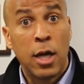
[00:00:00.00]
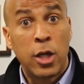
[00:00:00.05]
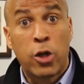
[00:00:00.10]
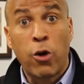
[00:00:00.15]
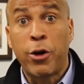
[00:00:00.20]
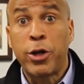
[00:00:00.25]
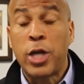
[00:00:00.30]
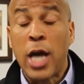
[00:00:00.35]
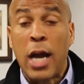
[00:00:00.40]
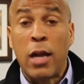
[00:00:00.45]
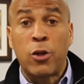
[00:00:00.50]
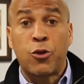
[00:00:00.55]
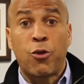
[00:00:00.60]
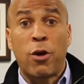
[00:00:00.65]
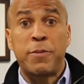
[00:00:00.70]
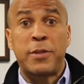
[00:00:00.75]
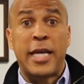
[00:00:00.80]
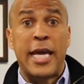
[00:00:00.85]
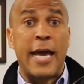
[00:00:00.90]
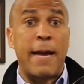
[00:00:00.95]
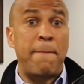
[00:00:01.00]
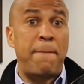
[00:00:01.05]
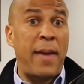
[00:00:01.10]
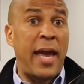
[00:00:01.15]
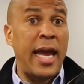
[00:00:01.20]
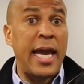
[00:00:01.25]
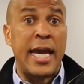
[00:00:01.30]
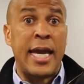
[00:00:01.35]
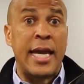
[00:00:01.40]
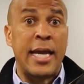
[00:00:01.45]
During Donald Trump's
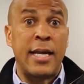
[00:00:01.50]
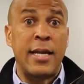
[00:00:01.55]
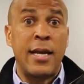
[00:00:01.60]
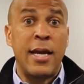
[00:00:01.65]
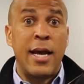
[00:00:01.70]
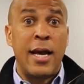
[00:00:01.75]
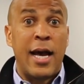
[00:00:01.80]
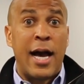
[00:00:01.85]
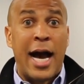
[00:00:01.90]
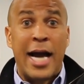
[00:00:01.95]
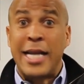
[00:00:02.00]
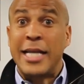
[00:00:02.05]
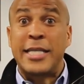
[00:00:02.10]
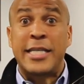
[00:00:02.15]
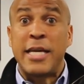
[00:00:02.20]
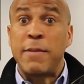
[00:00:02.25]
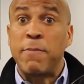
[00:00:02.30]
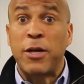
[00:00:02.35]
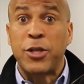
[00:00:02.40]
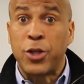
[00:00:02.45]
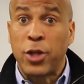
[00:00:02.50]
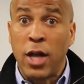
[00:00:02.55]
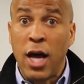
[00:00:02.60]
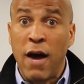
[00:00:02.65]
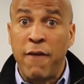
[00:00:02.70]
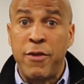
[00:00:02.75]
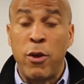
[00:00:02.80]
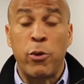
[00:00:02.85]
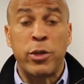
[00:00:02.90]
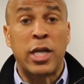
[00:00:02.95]
campaign, I didn't see much
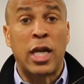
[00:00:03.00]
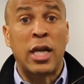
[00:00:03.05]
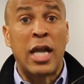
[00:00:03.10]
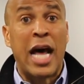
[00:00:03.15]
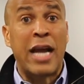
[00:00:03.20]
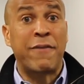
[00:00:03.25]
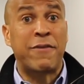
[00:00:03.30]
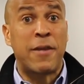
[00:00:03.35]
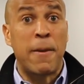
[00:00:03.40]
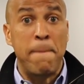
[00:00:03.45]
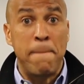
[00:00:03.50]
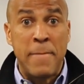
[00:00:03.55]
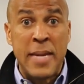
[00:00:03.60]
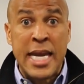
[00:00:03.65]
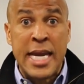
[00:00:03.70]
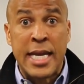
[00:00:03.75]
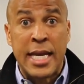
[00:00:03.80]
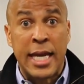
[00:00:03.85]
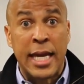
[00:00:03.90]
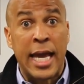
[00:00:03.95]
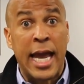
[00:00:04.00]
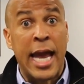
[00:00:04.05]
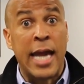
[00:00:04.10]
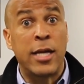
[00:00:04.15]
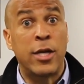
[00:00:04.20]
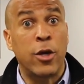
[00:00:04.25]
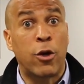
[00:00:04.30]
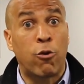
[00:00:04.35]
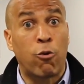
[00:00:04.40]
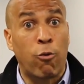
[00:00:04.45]
love. There was a lot of demeaning
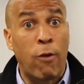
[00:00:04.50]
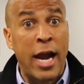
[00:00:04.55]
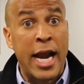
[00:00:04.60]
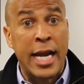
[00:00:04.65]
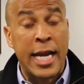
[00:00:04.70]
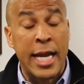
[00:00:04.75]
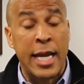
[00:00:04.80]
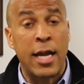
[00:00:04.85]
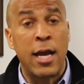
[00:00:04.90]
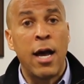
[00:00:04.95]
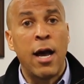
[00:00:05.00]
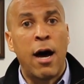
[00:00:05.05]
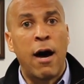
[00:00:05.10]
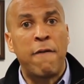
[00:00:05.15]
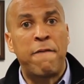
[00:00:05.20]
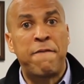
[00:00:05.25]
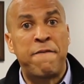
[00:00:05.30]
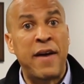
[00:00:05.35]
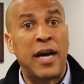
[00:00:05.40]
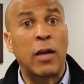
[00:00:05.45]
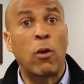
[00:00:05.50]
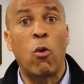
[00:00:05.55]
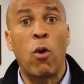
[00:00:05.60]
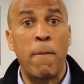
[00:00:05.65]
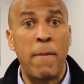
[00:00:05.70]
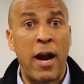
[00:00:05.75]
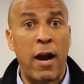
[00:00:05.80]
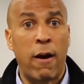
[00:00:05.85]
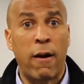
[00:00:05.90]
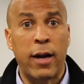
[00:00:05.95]
and degrading of fellow
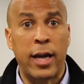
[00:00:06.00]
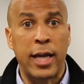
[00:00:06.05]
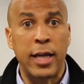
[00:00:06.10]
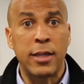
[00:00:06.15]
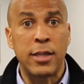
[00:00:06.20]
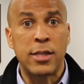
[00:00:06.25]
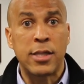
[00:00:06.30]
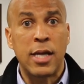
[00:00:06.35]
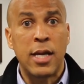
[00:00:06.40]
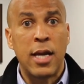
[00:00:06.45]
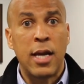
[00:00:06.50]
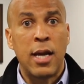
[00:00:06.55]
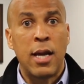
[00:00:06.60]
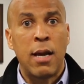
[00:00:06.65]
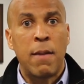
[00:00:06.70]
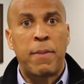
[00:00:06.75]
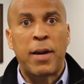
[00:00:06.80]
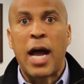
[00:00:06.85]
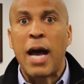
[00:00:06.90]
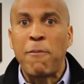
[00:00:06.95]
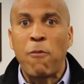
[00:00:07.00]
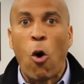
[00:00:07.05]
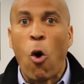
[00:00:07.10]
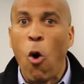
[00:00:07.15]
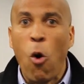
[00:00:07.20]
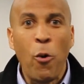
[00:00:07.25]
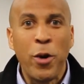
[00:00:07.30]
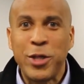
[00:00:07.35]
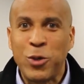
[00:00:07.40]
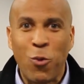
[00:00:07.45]
Americans. But I'm
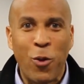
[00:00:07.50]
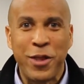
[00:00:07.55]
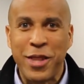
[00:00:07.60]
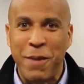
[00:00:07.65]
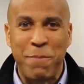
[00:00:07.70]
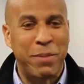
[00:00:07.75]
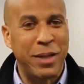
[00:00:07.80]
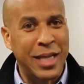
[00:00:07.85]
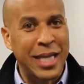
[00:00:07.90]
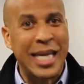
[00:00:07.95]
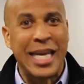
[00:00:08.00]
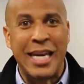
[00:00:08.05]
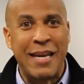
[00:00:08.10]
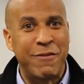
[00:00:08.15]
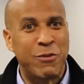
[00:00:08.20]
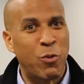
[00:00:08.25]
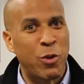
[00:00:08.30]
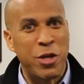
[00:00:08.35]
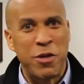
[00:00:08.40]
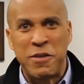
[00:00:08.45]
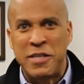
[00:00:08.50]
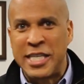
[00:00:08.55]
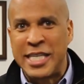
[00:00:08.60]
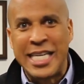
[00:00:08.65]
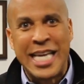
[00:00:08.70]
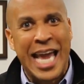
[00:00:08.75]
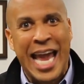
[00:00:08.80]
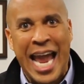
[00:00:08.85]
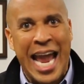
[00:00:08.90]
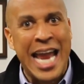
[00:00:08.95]
always one that believes when you
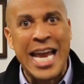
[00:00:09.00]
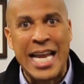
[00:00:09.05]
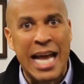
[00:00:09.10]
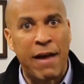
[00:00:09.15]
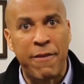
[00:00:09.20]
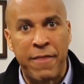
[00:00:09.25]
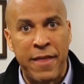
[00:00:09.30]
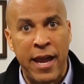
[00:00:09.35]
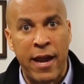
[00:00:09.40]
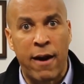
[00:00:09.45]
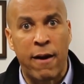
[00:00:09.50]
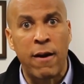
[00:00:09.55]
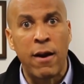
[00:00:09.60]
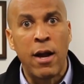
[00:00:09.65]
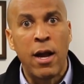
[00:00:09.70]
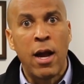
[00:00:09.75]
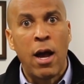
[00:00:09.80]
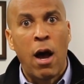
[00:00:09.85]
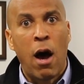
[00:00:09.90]
see hate out there,